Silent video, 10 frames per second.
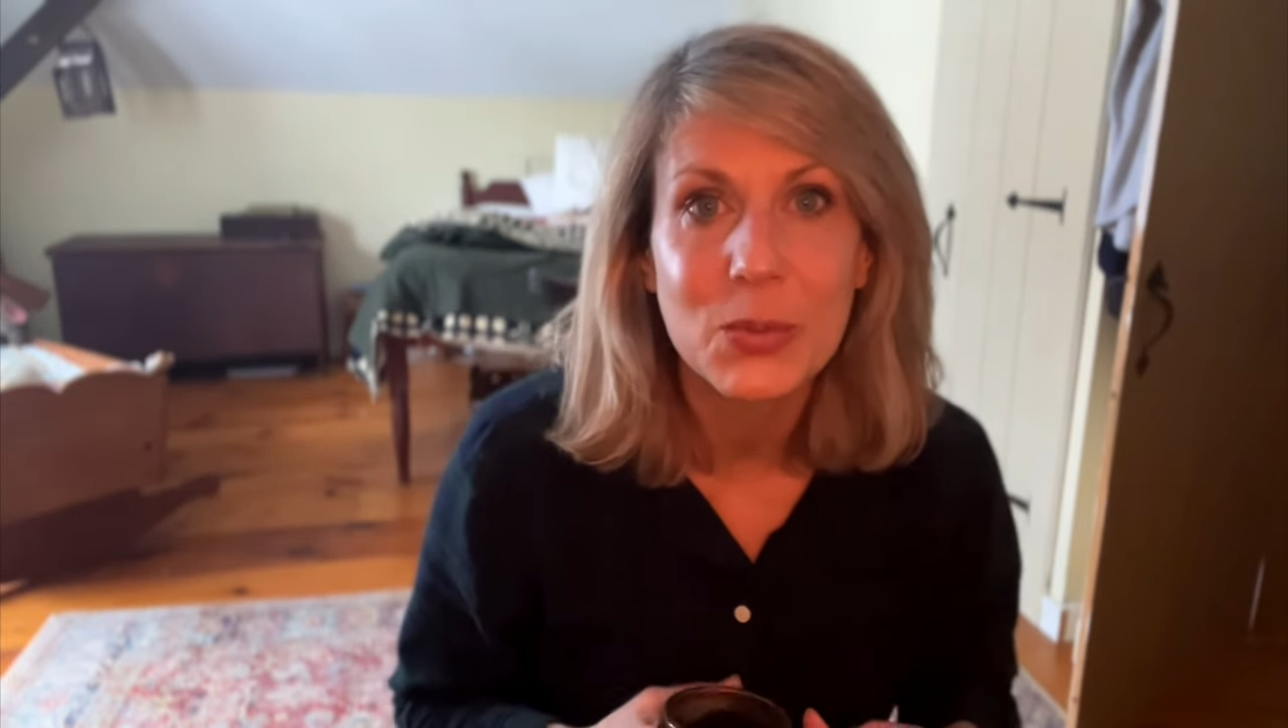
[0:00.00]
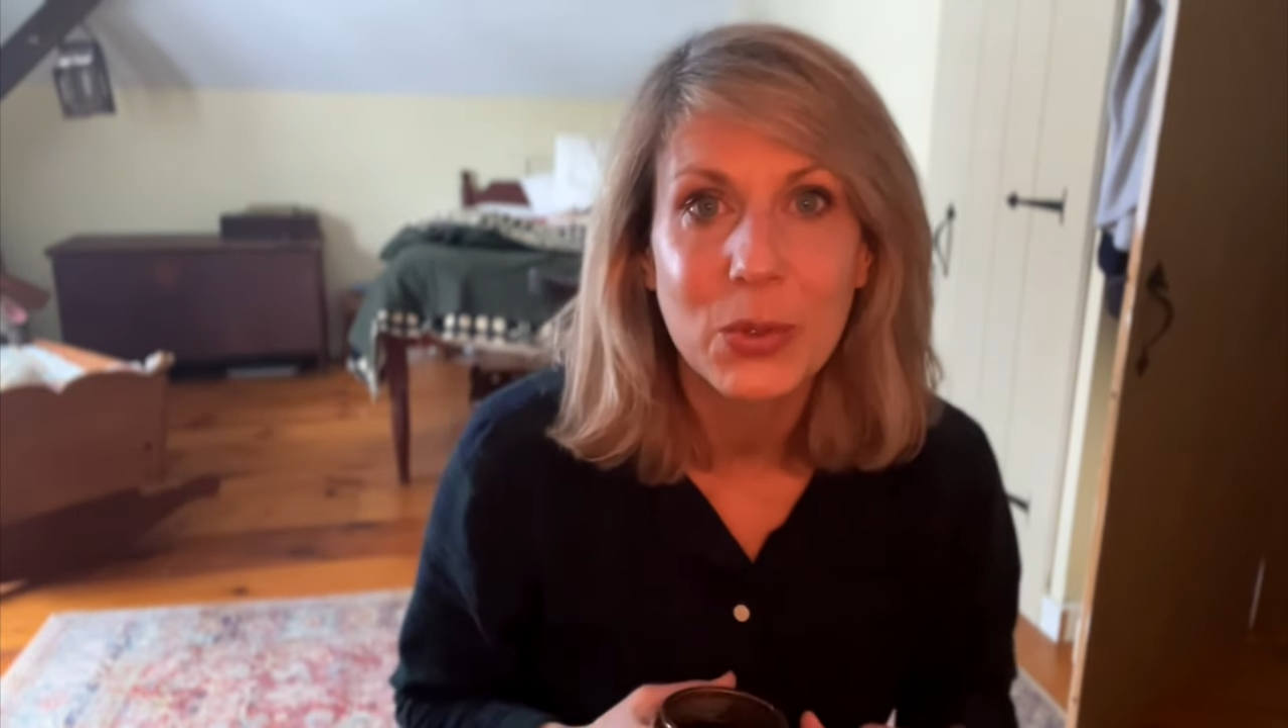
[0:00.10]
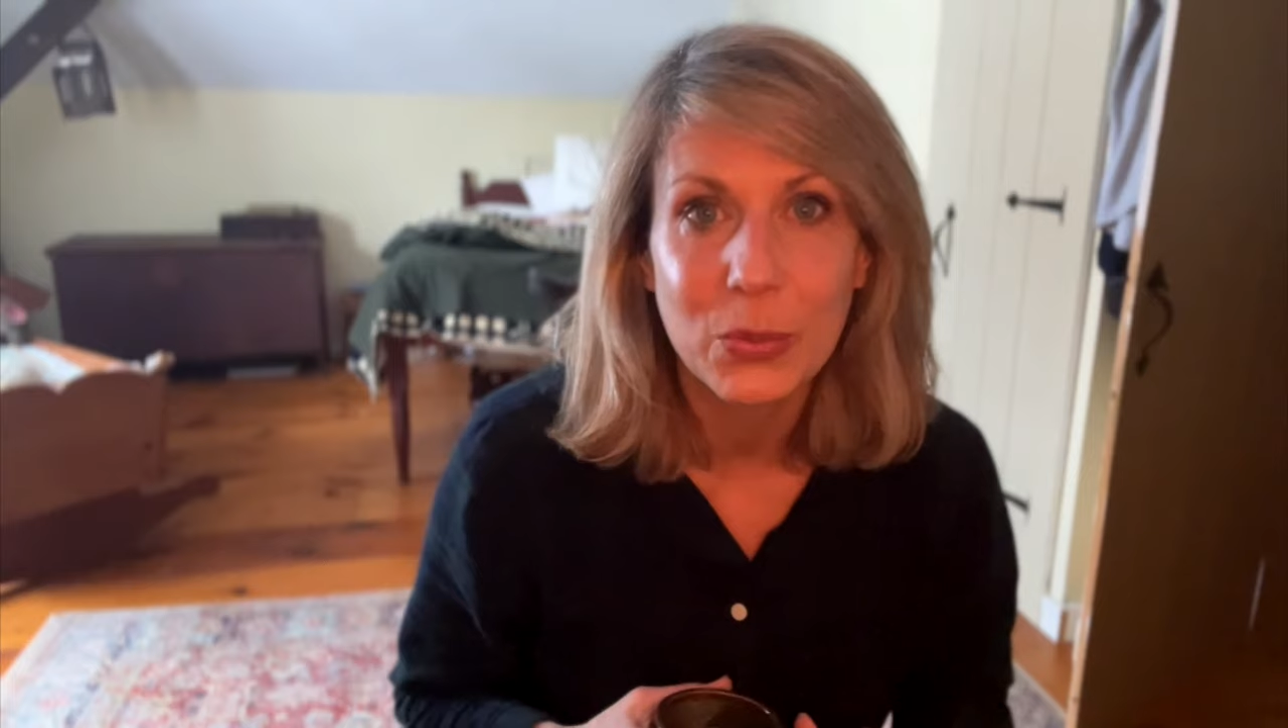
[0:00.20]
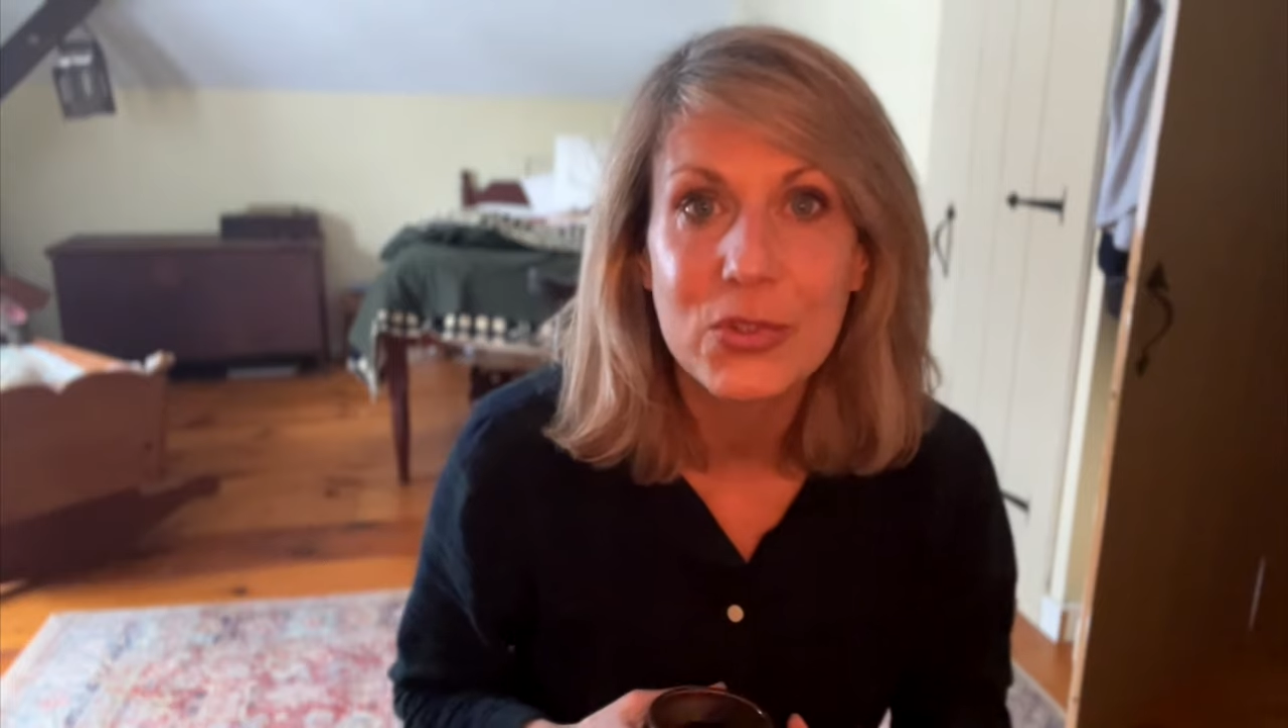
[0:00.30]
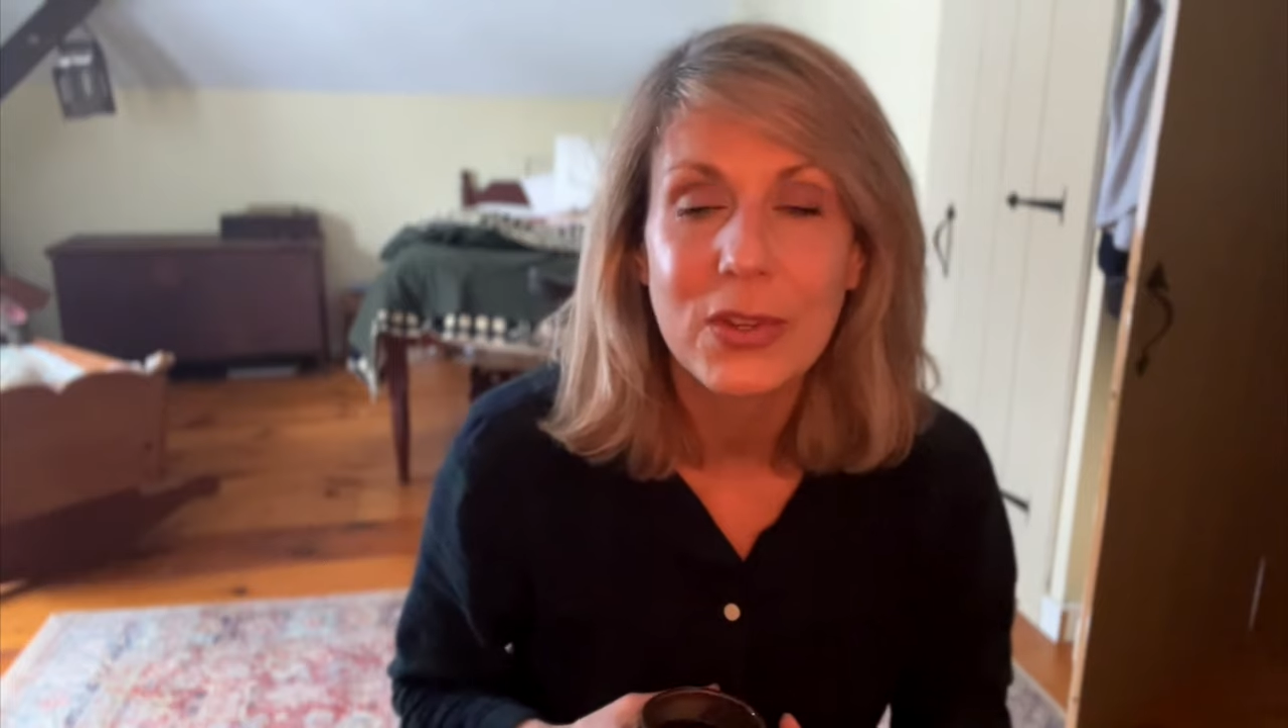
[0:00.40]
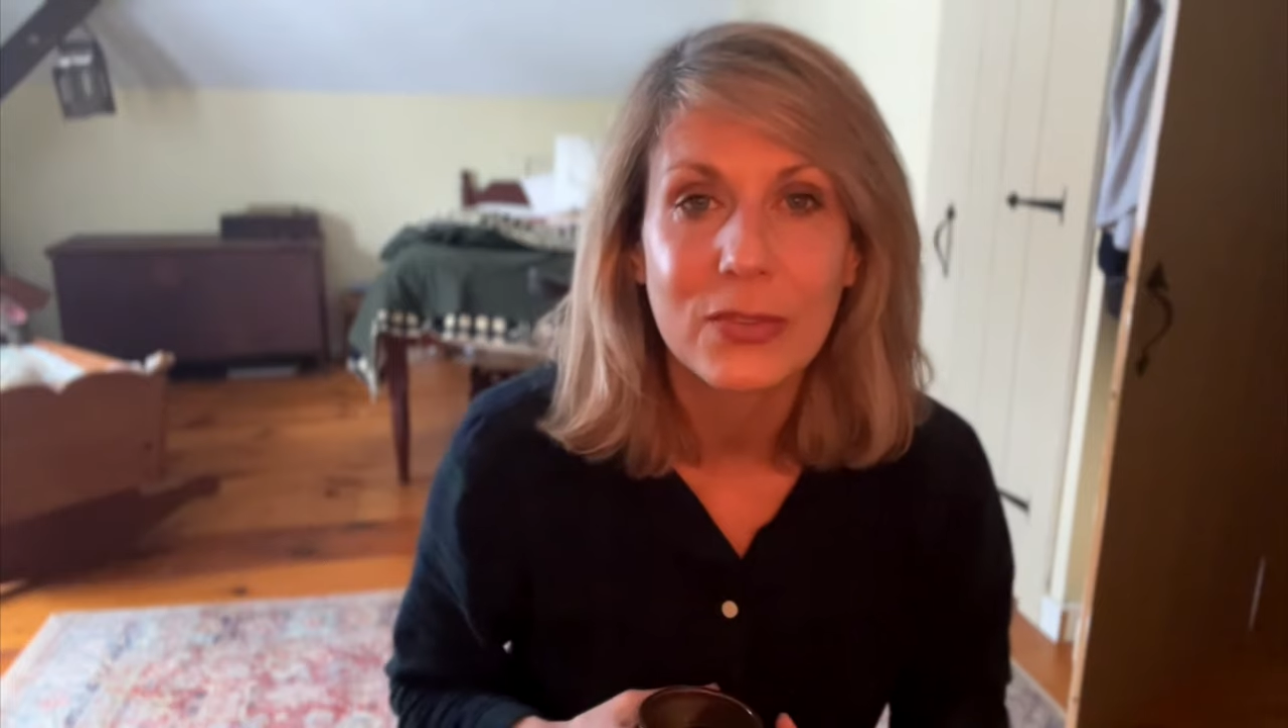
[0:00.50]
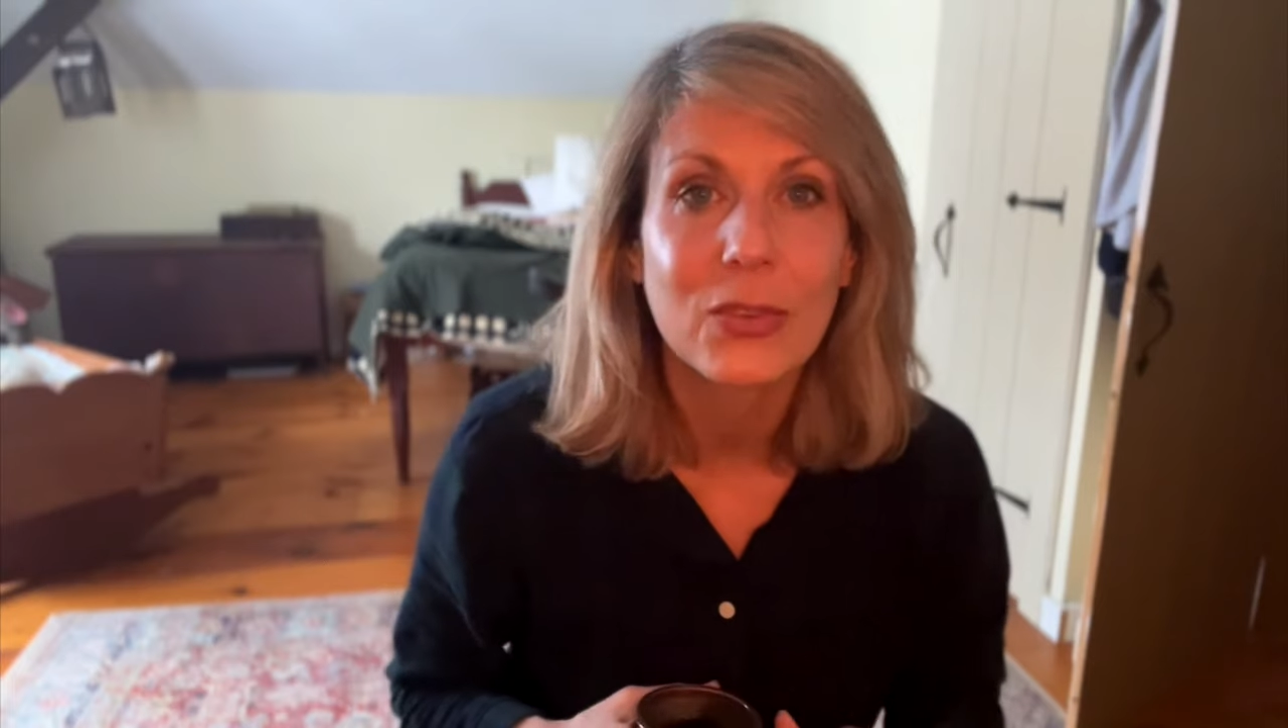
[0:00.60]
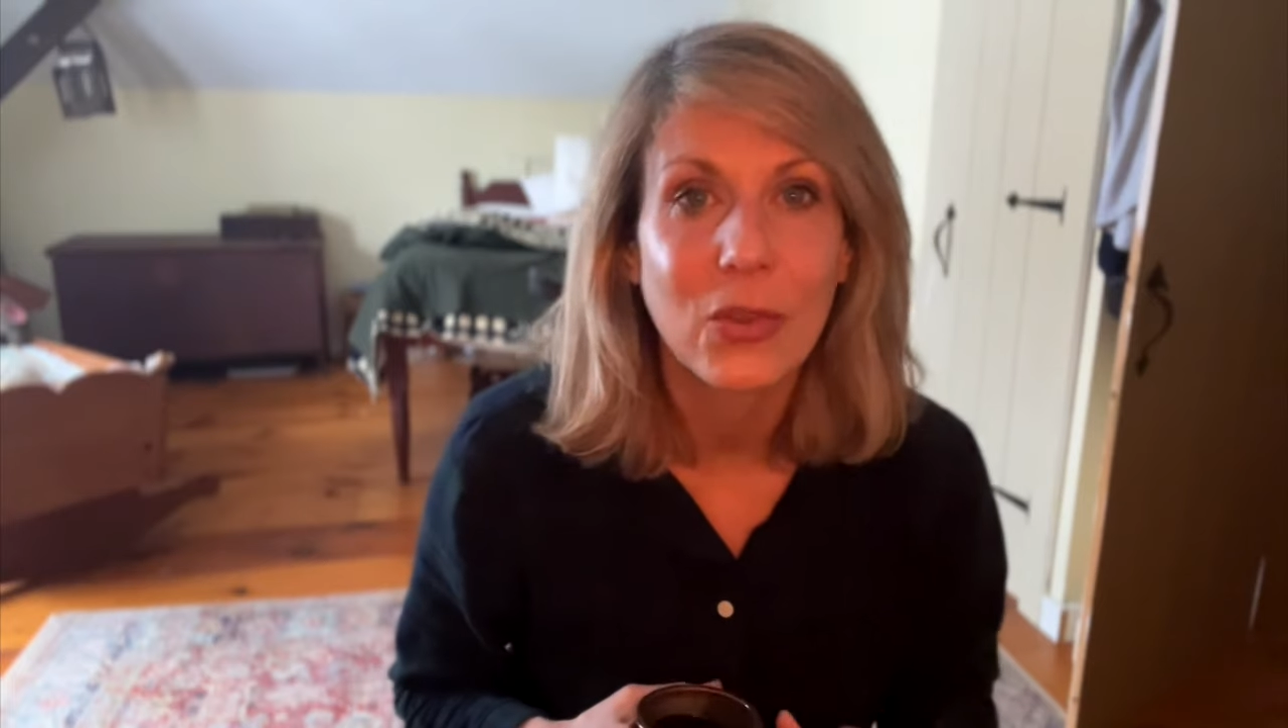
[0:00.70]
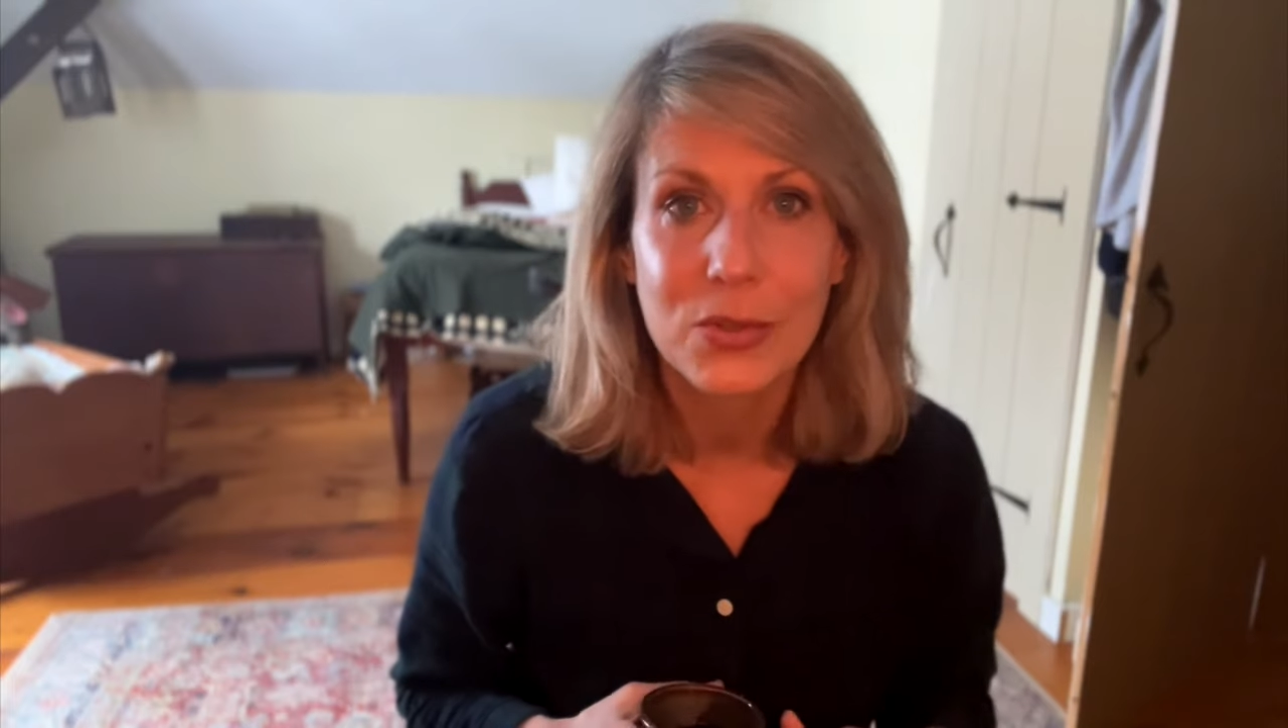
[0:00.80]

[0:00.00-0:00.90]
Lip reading: we would just go